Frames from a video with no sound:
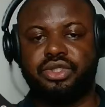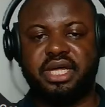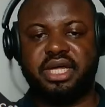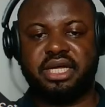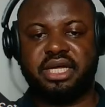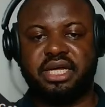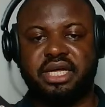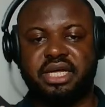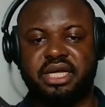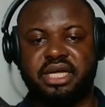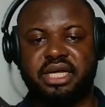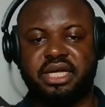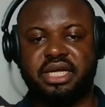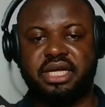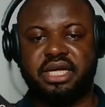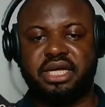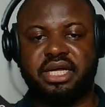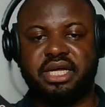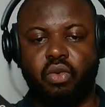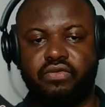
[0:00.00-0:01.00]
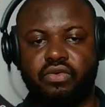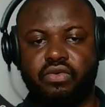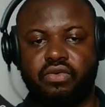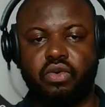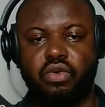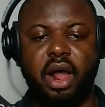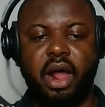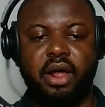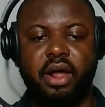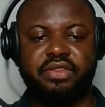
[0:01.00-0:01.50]
that starts the workflow,
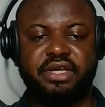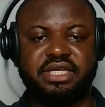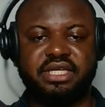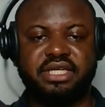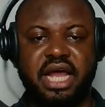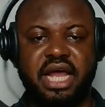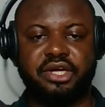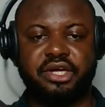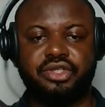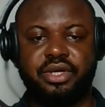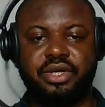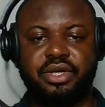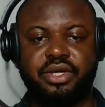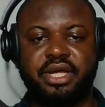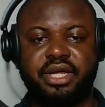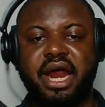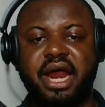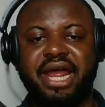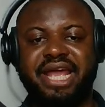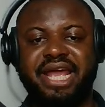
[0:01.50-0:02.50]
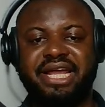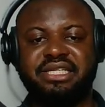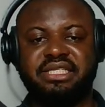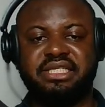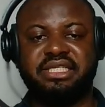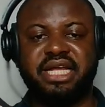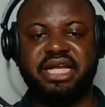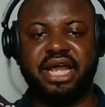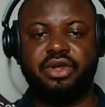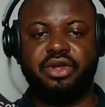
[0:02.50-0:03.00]
while this action here are
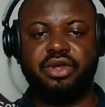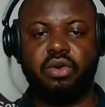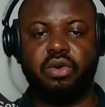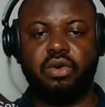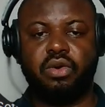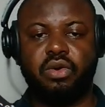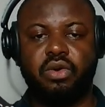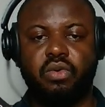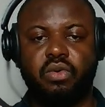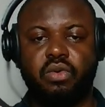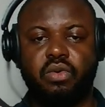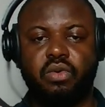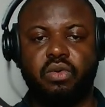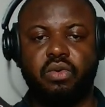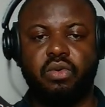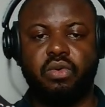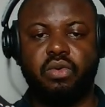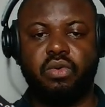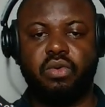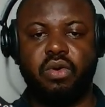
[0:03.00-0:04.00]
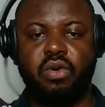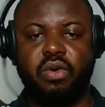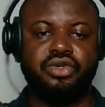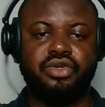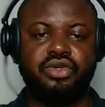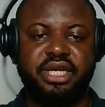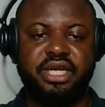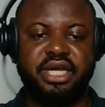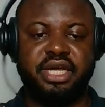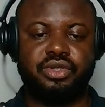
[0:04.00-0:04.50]
inside the workflow, things you
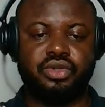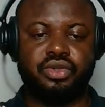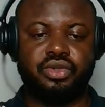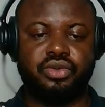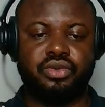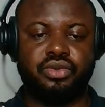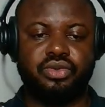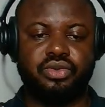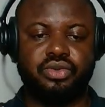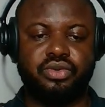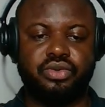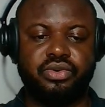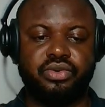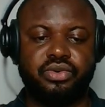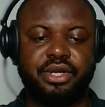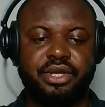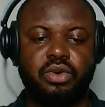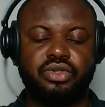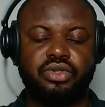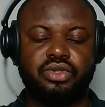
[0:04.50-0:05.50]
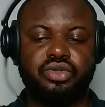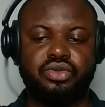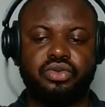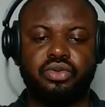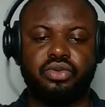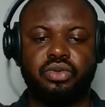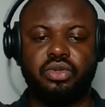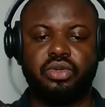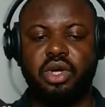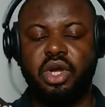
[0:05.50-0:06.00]
need them to do, right? You want
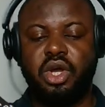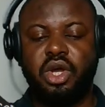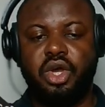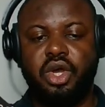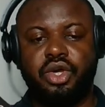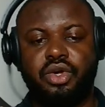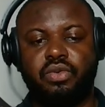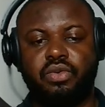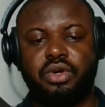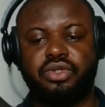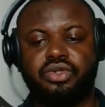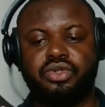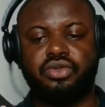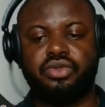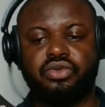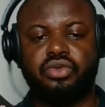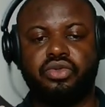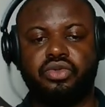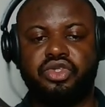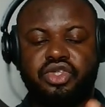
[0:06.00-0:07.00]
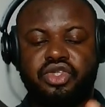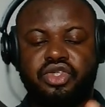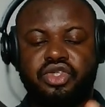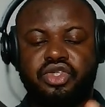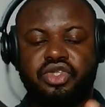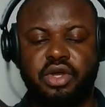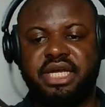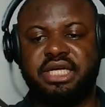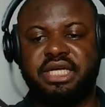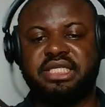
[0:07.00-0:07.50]
to do
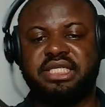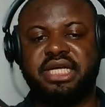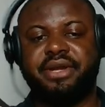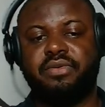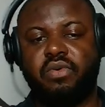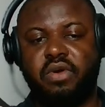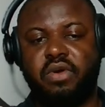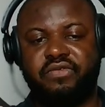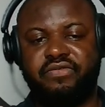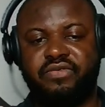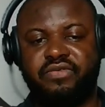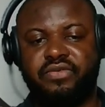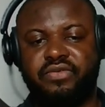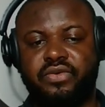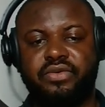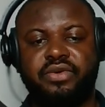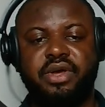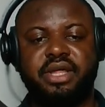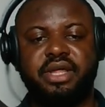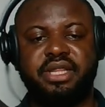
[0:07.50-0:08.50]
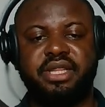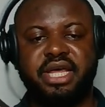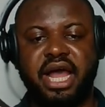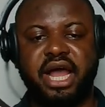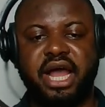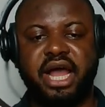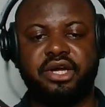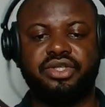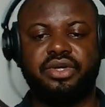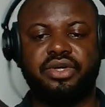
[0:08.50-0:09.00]
something inside the workflow, the
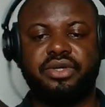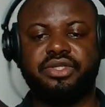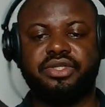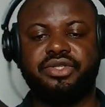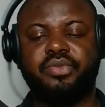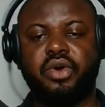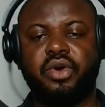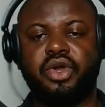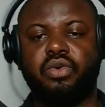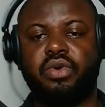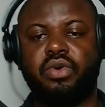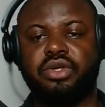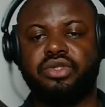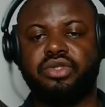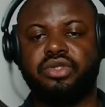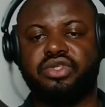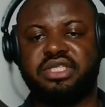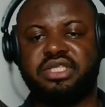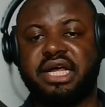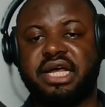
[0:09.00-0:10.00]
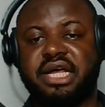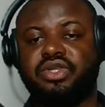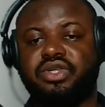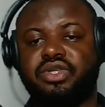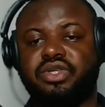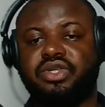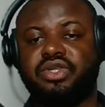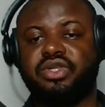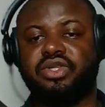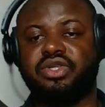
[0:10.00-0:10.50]
actions, but you want to start your
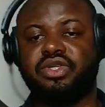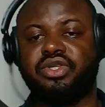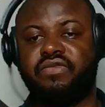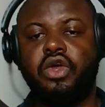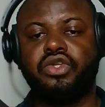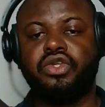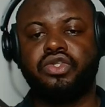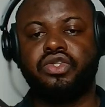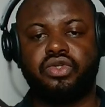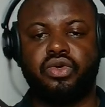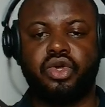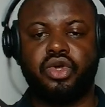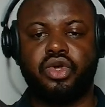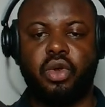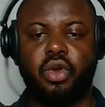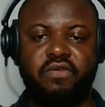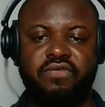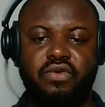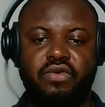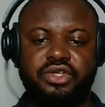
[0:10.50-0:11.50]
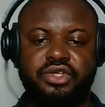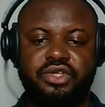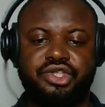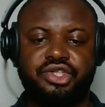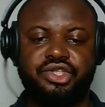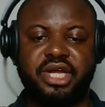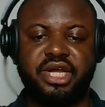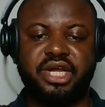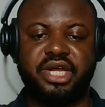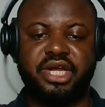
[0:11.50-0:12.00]
workflow. So your workflow
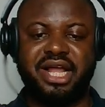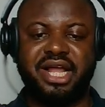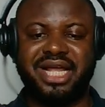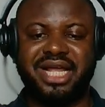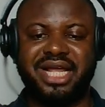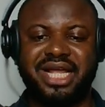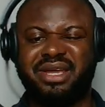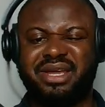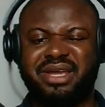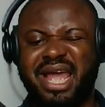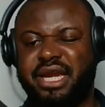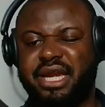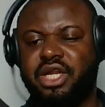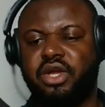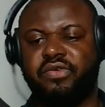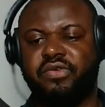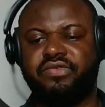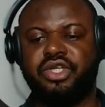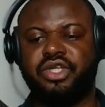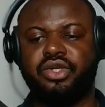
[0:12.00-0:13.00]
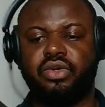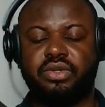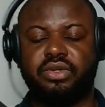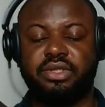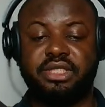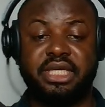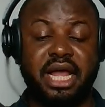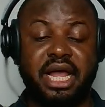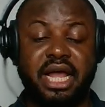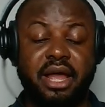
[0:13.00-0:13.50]
triggers can be any of the
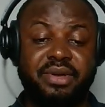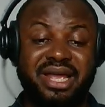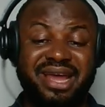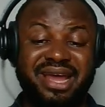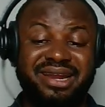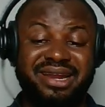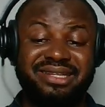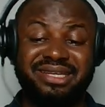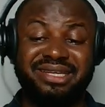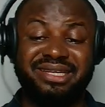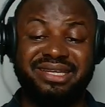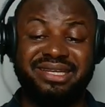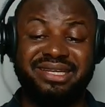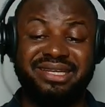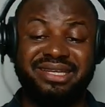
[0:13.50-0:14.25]
nodes, it can be anything.